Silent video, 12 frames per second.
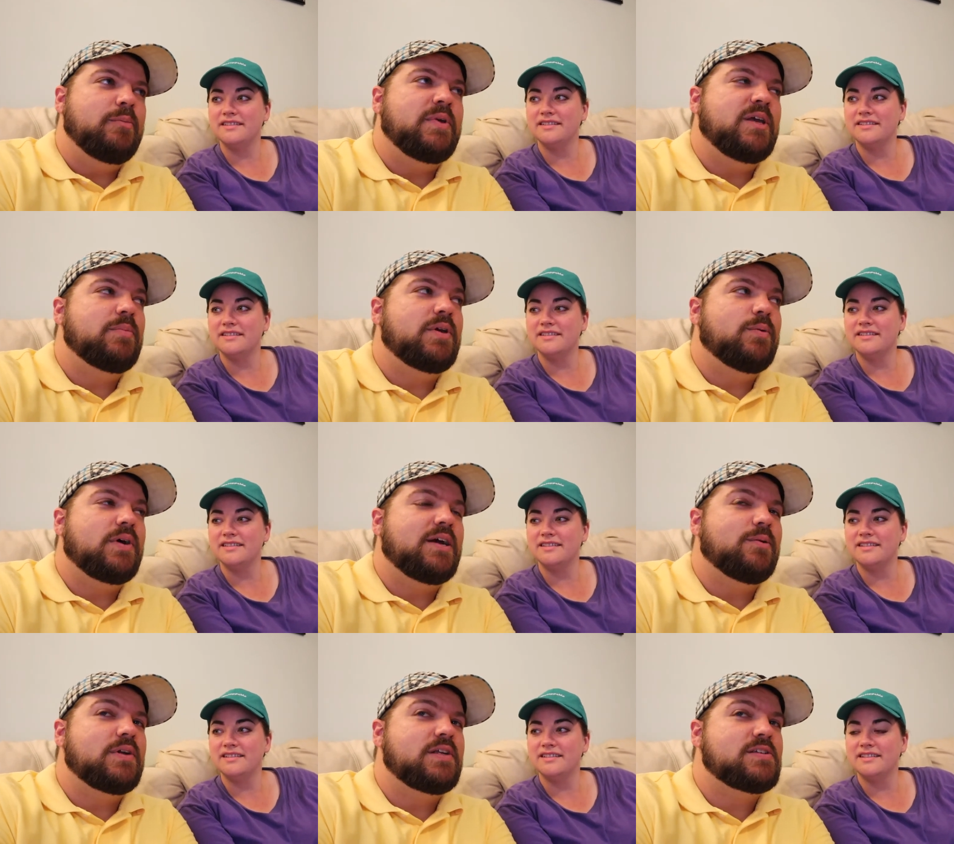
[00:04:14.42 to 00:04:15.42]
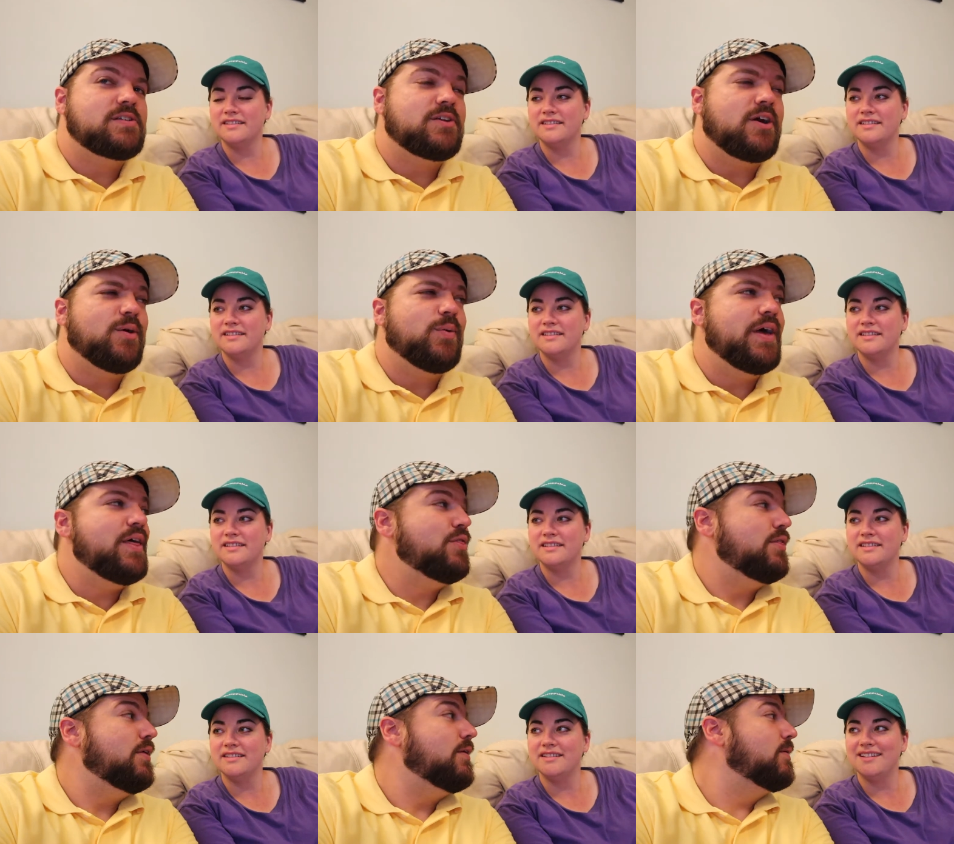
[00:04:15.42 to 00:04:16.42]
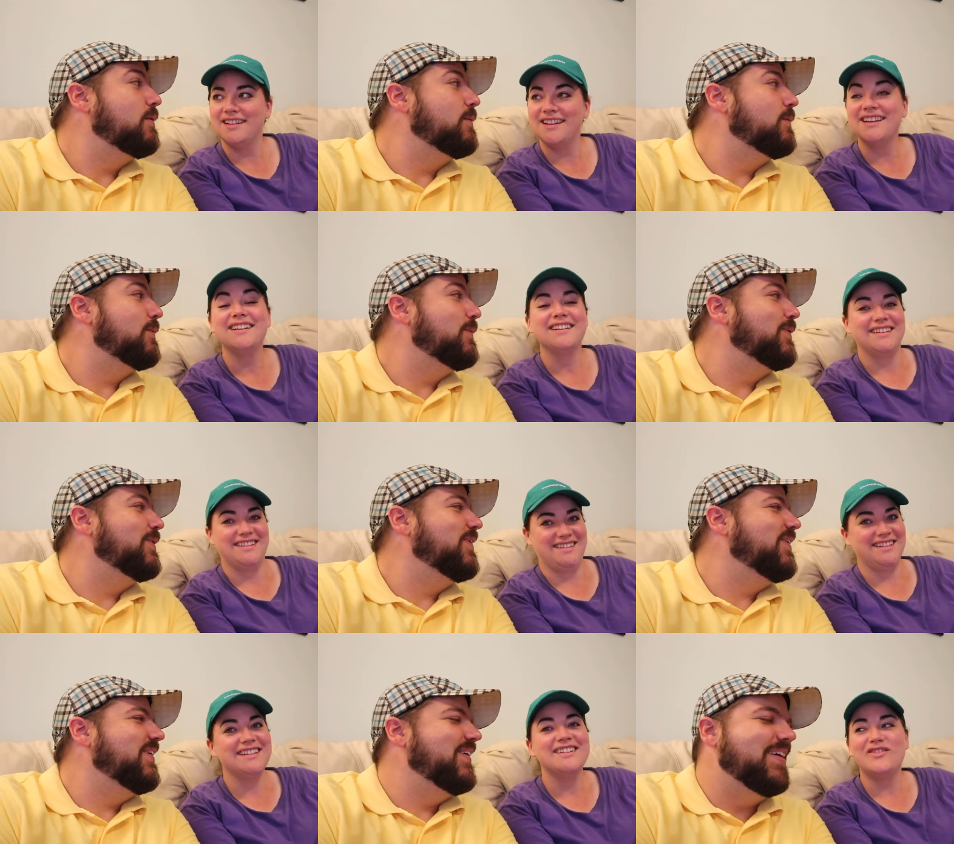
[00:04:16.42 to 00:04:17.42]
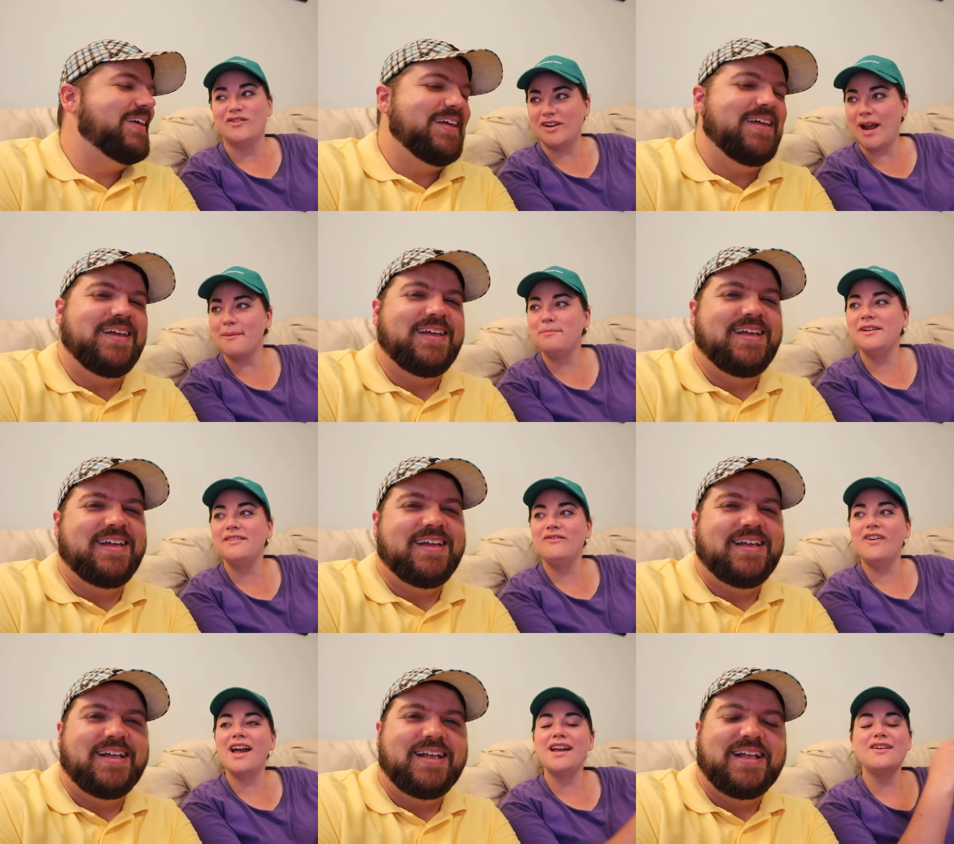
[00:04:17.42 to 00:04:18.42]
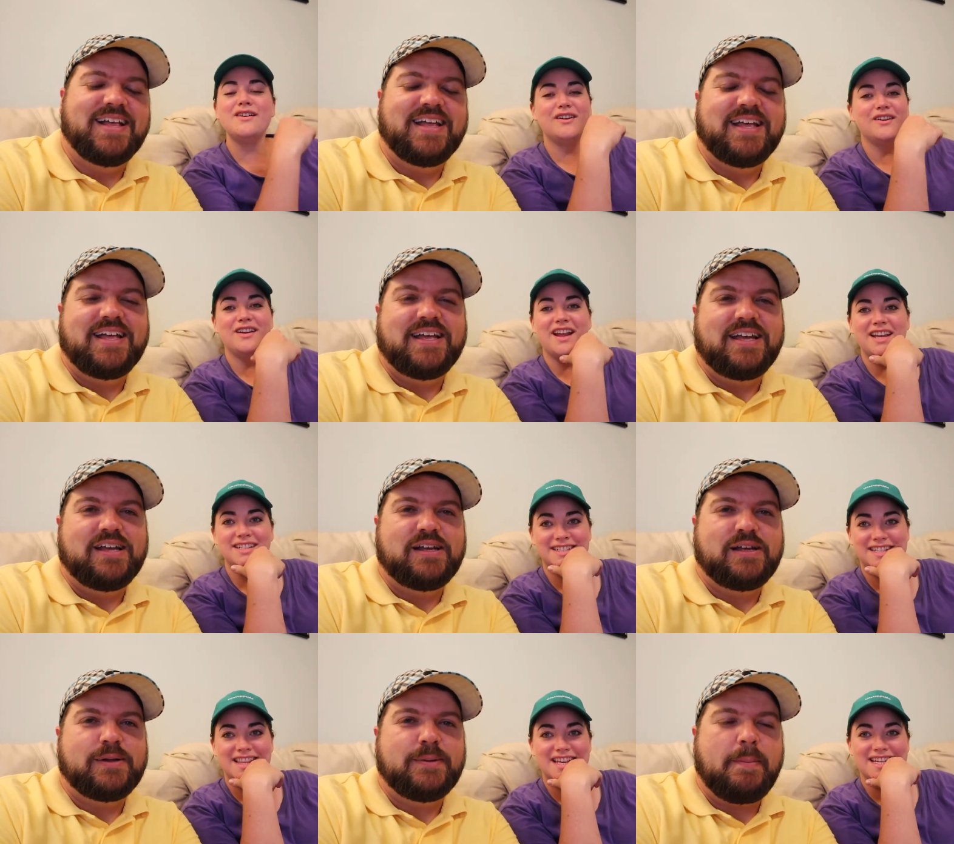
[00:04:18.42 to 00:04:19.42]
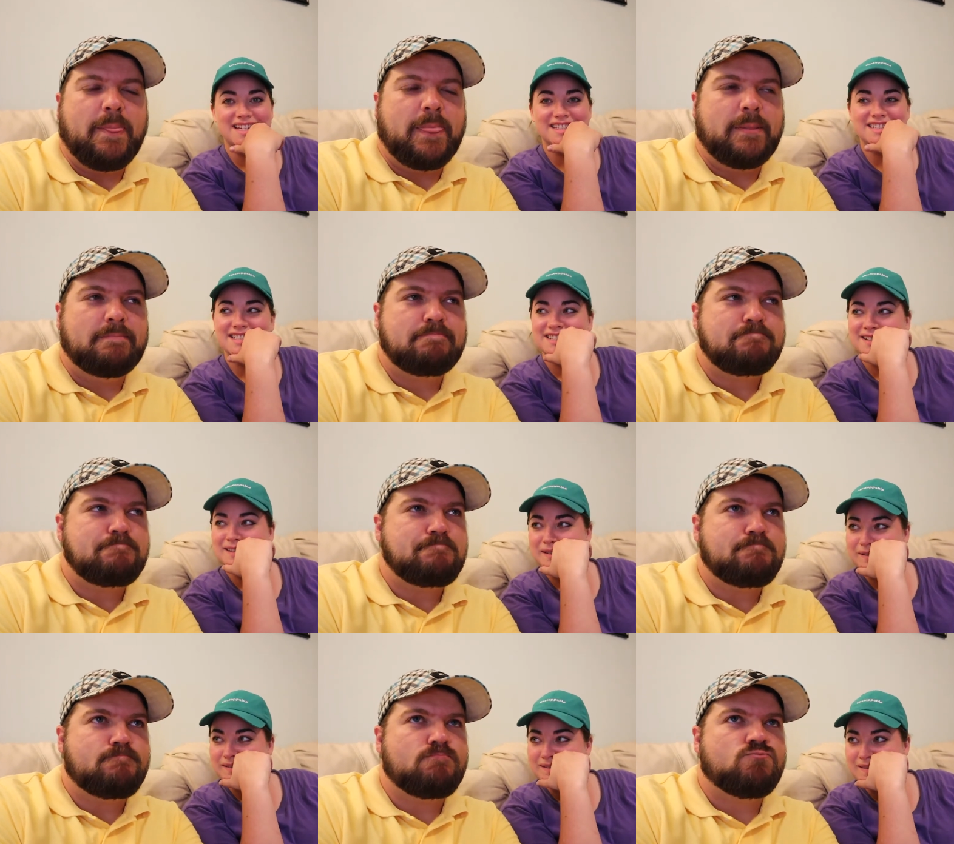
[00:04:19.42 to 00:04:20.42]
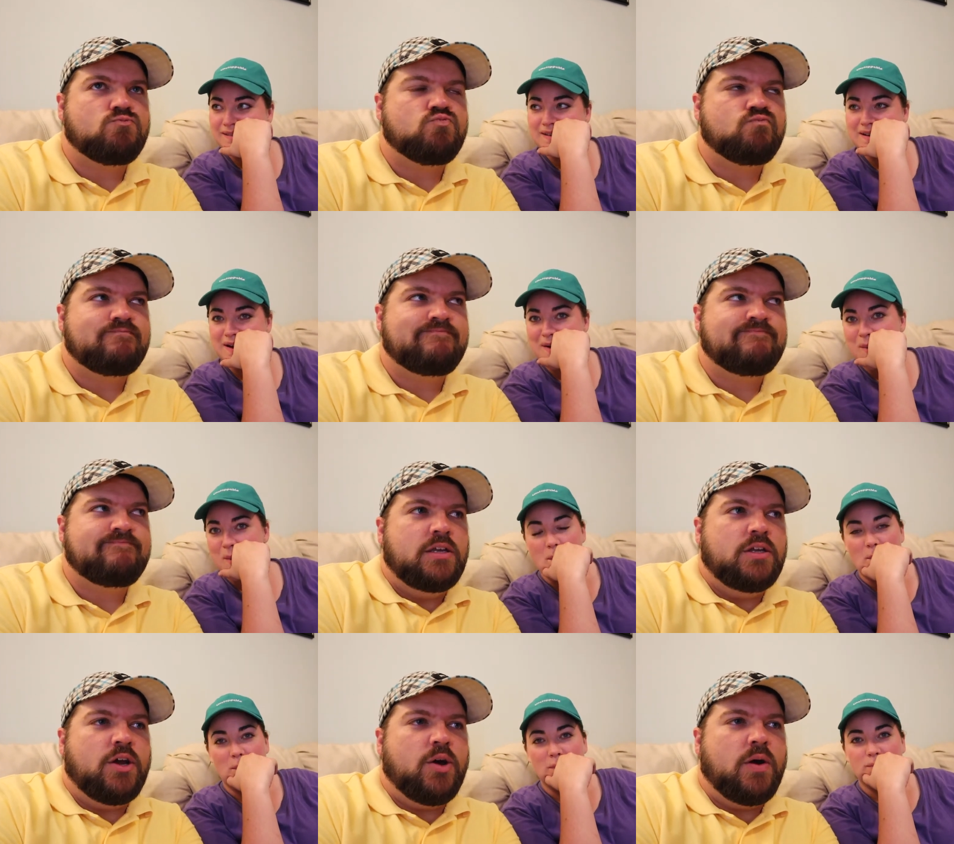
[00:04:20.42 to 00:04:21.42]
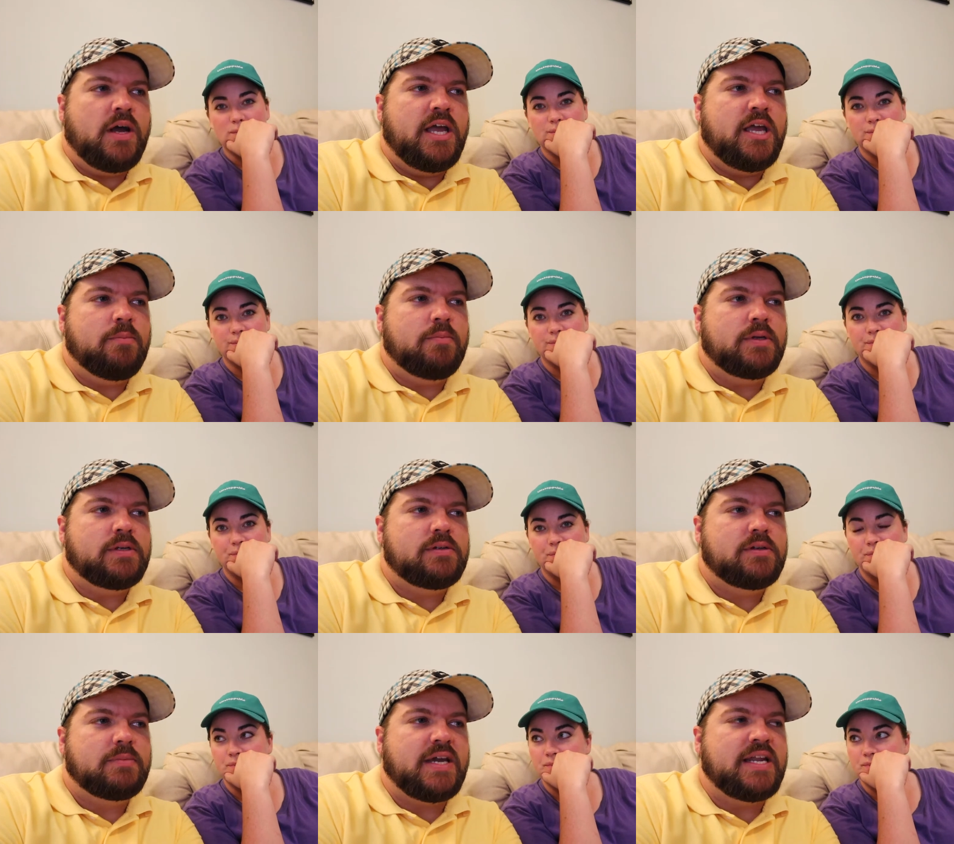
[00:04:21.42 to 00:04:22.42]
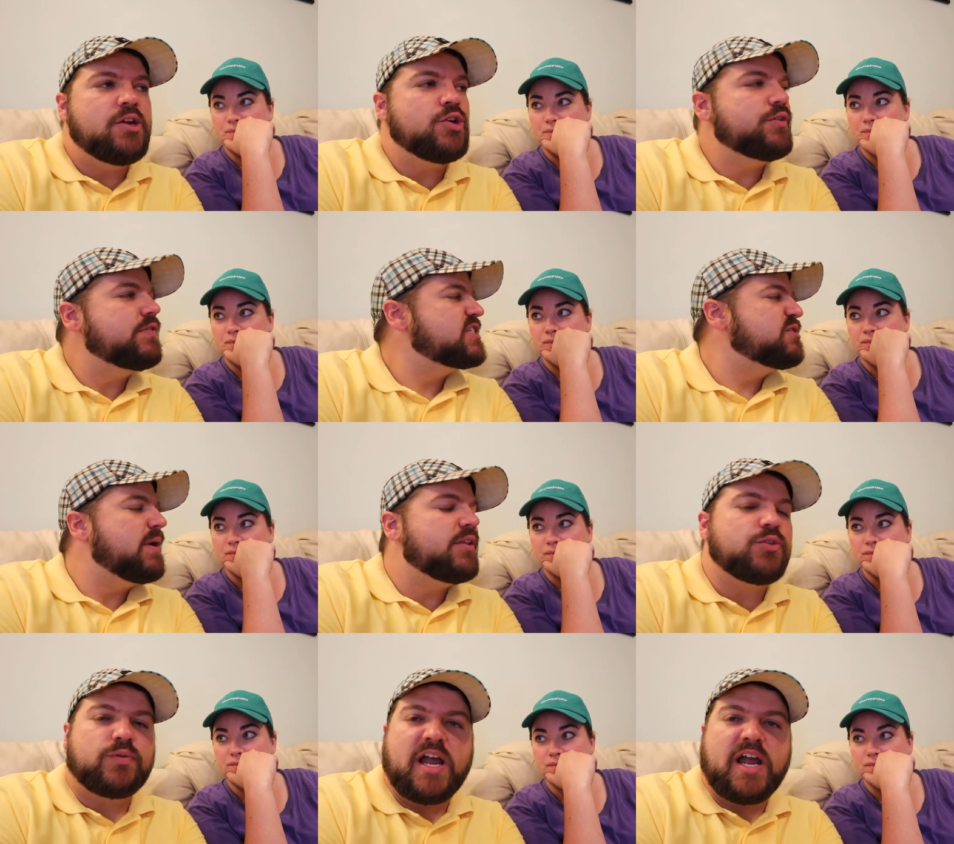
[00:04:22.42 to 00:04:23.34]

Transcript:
Speaker 1: Maybe what I wanna start with?
Speaker 2: Rapid fire or nice things?
Speaker 1: You know, I'm kind of nervous about the